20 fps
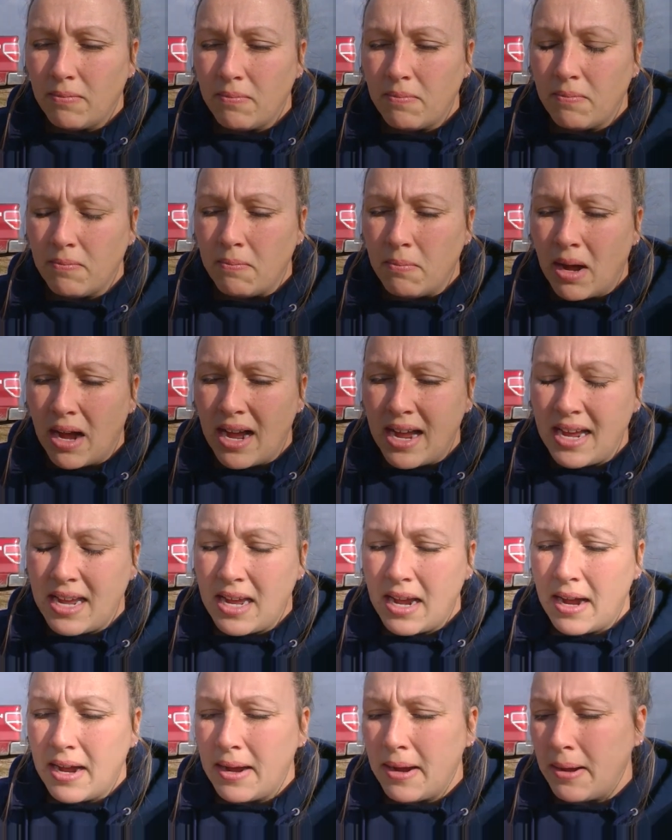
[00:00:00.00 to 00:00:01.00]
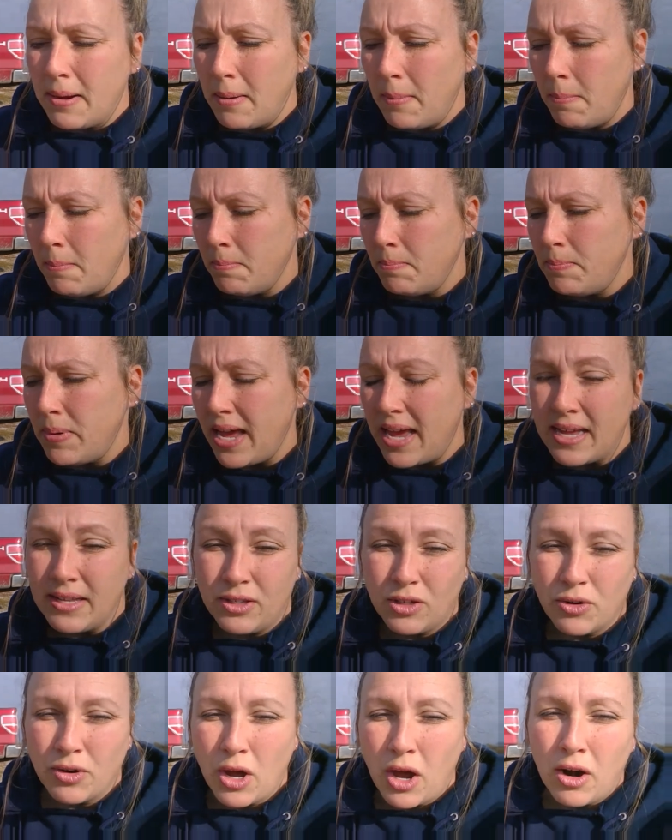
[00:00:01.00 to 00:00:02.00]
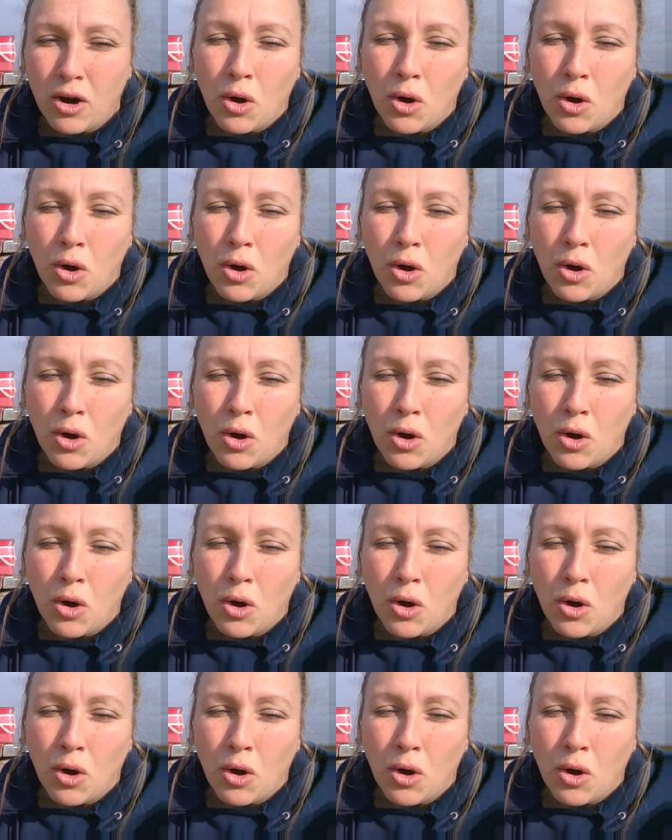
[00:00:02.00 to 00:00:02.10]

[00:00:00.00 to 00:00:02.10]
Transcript: my um, beds are not